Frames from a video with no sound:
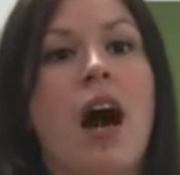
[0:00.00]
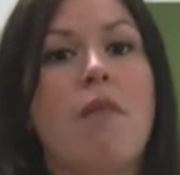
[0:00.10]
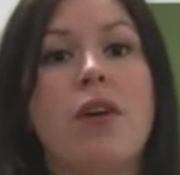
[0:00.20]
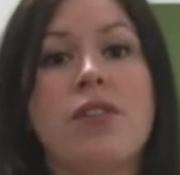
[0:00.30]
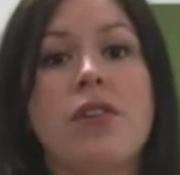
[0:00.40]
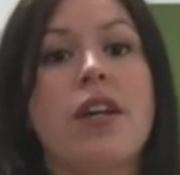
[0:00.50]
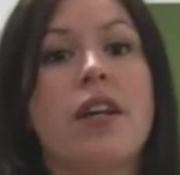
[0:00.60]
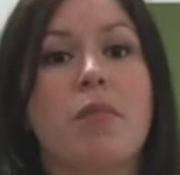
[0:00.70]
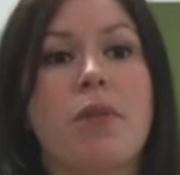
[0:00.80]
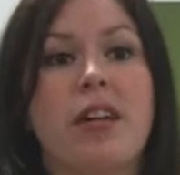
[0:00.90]
I'm also
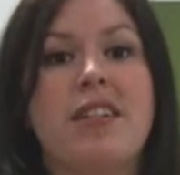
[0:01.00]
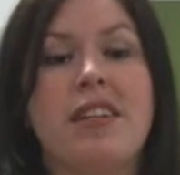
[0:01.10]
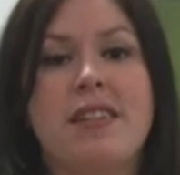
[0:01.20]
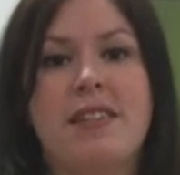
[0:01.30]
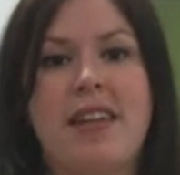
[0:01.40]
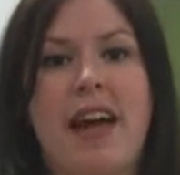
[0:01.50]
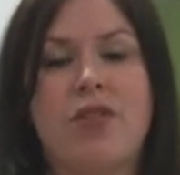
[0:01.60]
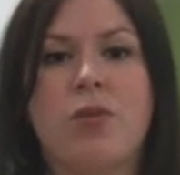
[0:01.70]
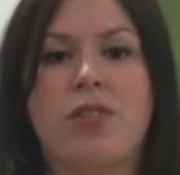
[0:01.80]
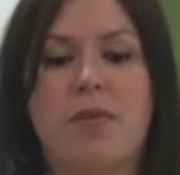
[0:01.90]
getting a pretty decent tack
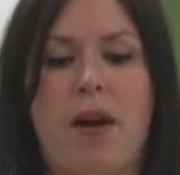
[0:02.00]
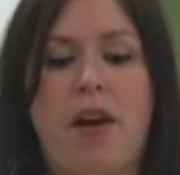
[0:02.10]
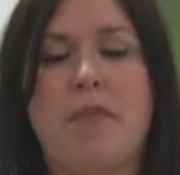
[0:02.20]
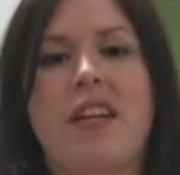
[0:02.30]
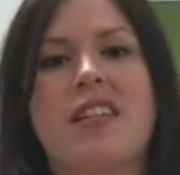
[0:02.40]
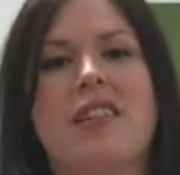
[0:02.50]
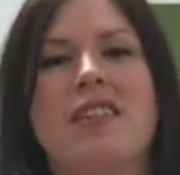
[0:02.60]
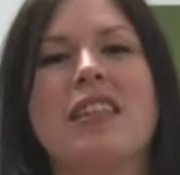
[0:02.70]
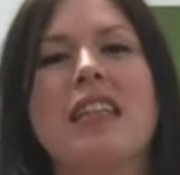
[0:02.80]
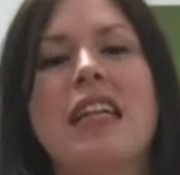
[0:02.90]
towards the bottom. It gets a
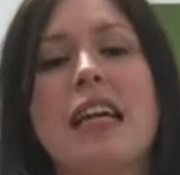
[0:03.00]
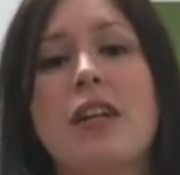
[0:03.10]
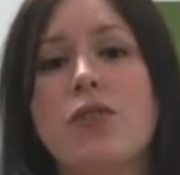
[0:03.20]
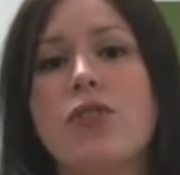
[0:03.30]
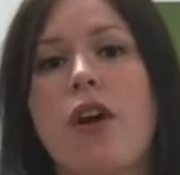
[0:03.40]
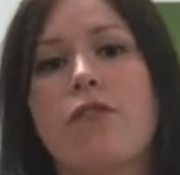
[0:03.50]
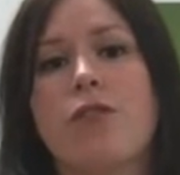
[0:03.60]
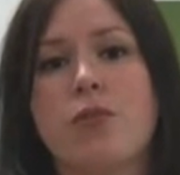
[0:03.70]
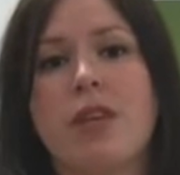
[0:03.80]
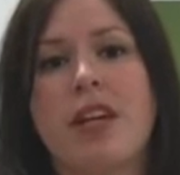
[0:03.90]
little
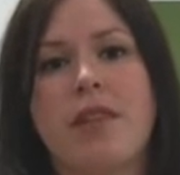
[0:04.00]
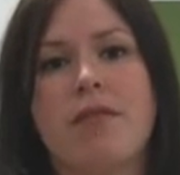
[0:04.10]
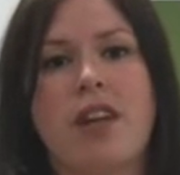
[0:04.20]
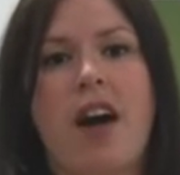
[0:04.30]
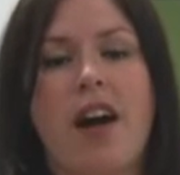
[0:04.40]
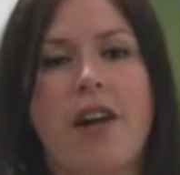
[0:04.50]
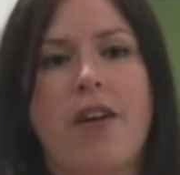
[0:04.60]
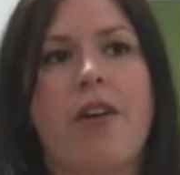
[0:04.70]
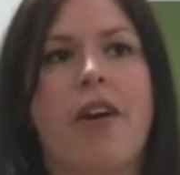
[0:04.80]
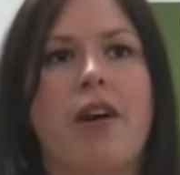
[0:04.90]
softer as we get
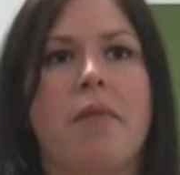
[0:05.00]
higher.